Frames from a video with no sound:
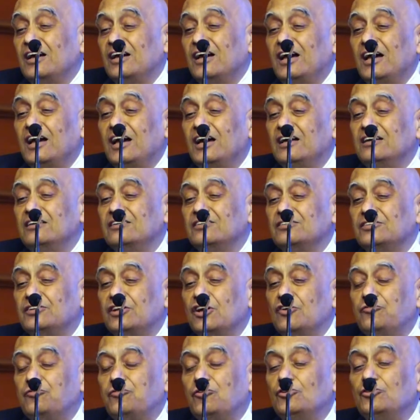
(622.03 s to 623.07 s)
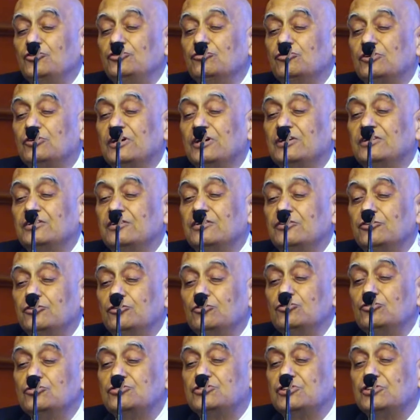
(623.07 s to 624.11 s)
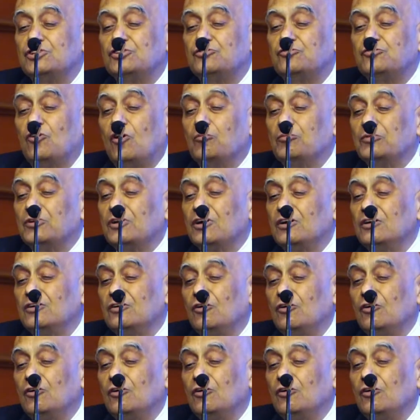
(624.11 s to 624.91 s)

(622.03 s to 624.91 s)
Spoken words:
And therefore you can use this formula